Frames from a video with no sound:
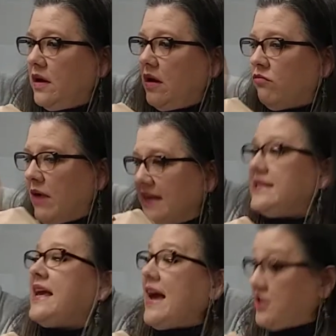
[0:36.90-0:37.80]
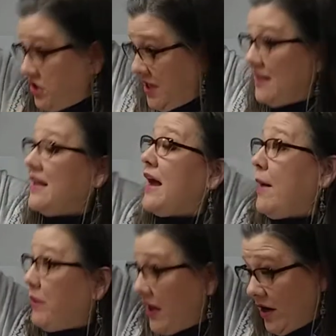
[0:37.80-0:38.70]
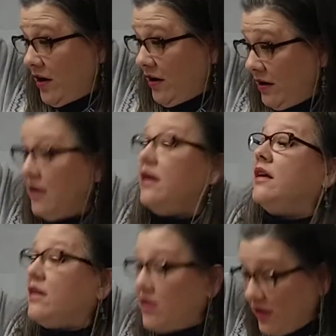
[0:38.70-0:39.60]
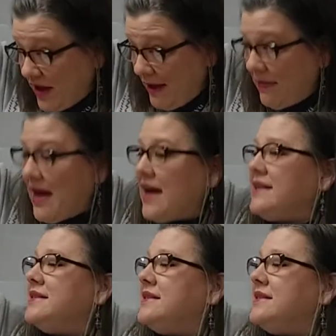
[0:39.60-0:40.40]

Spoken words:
Rising action. And then up here, climax.